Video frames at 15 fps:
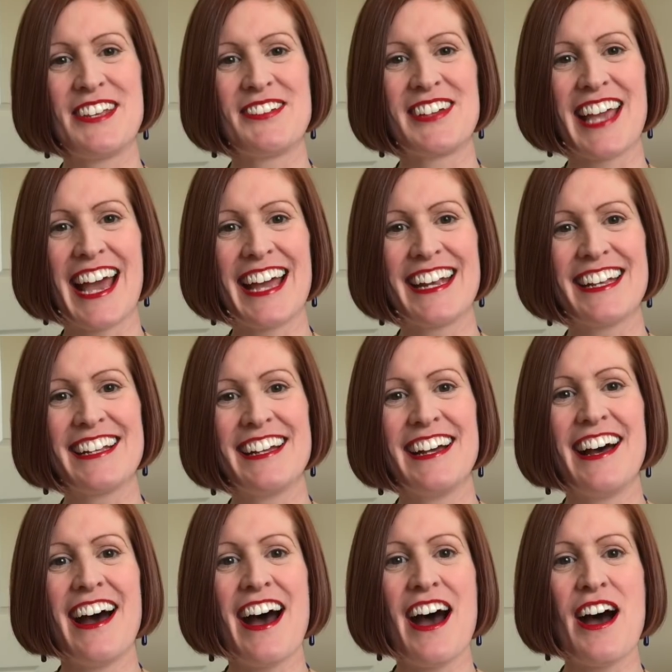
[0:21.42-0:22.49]
you again.
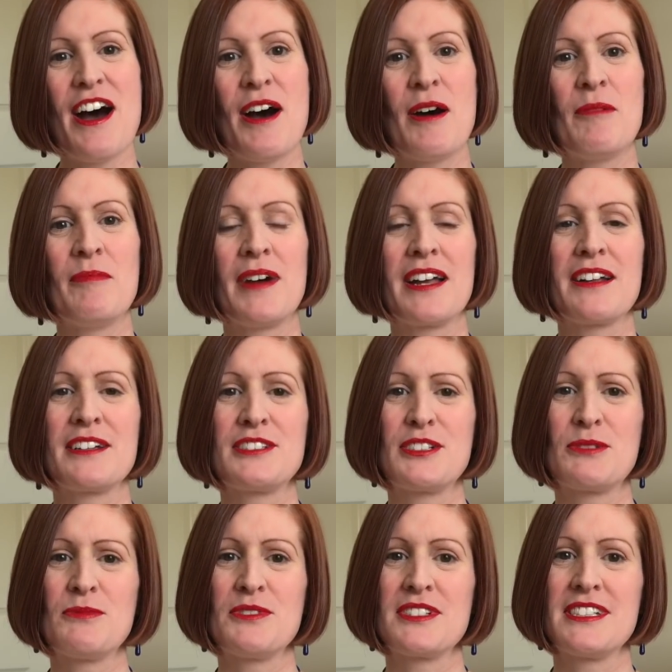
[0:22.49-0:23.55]
And I
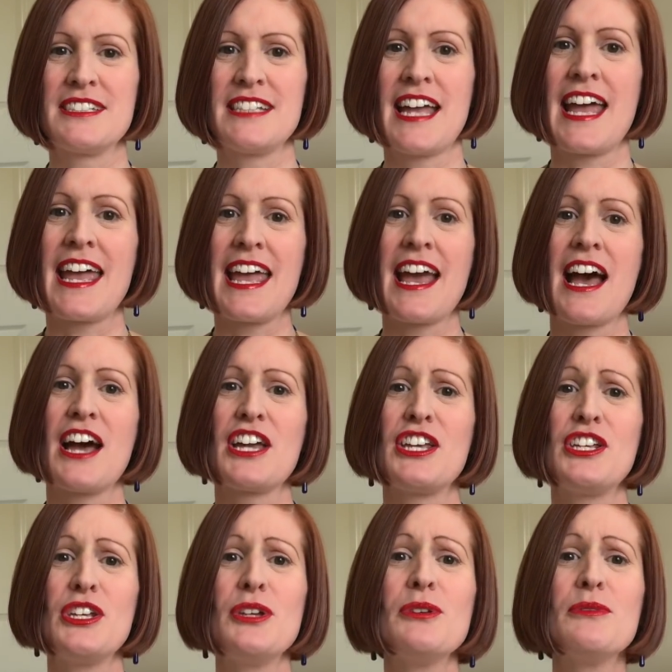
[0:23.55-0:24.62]
just want to say a
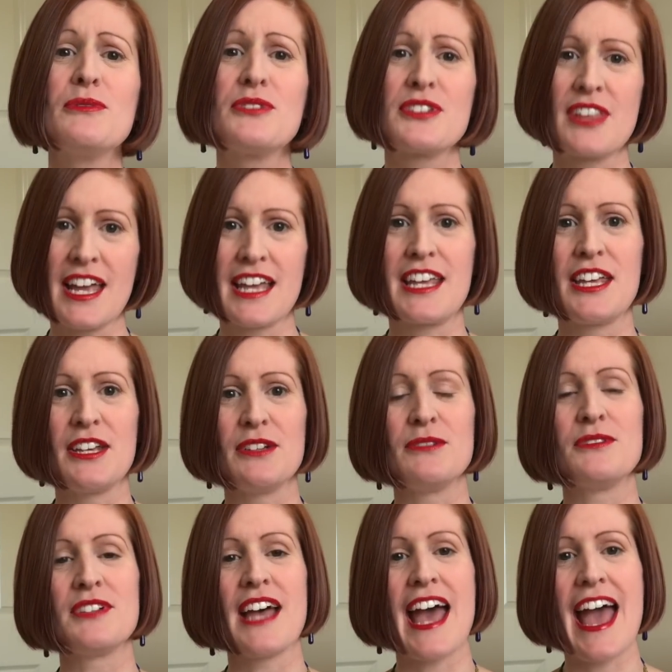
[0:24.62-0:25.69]
huge thank you
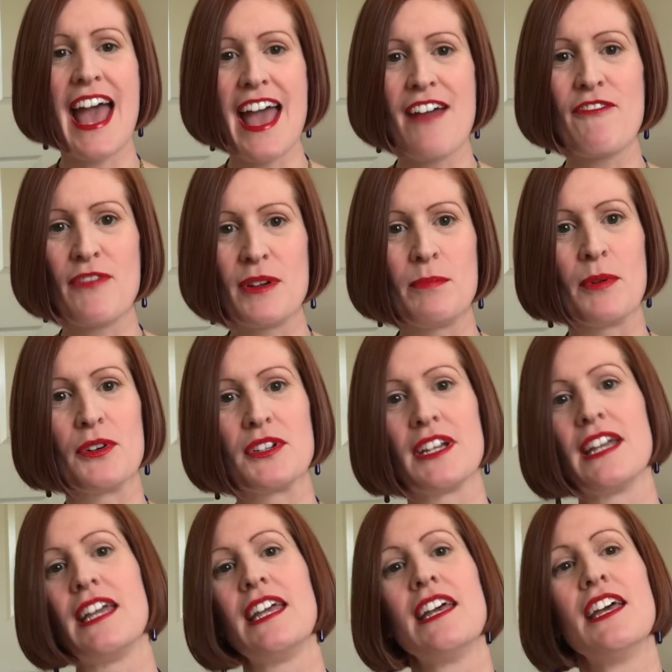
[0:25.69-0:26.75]
to
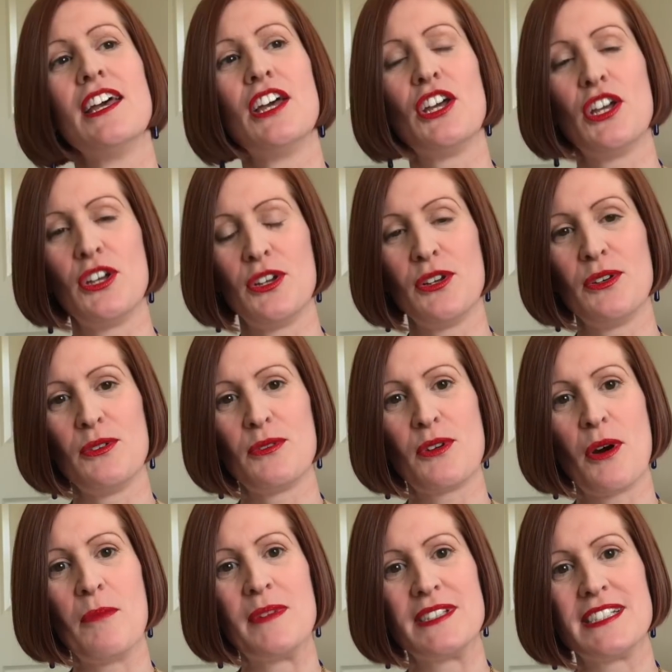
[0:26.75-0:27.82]
everybody who
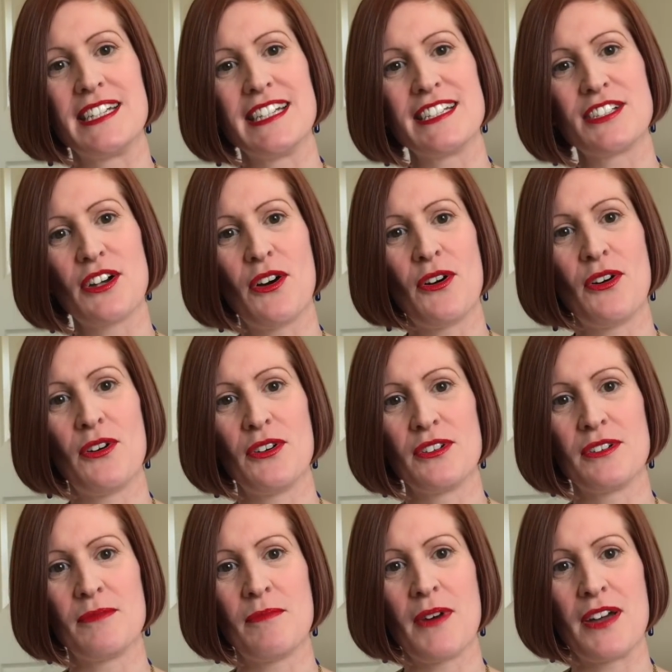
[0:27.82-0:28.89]
commented
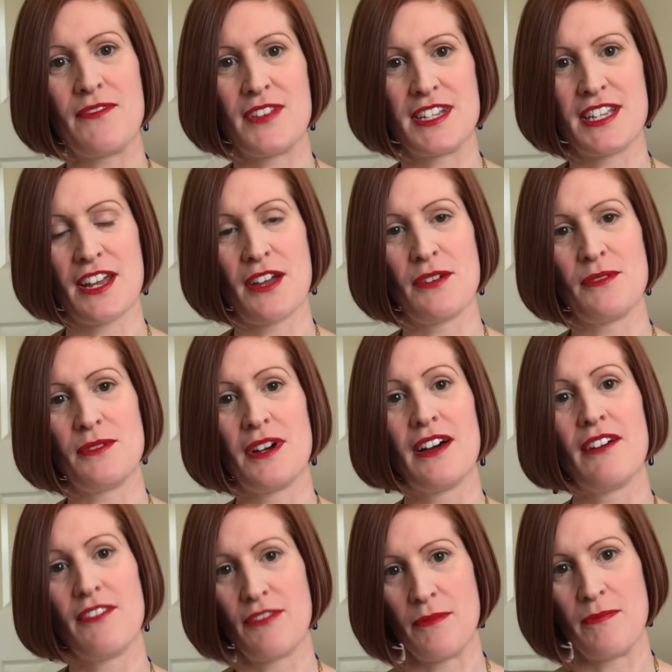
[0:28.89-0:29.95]
on my video
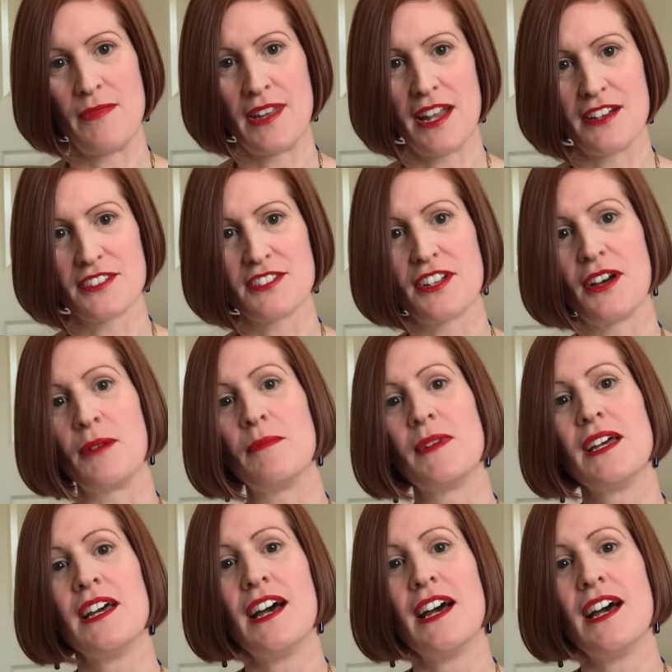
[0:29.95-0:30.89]
from last time.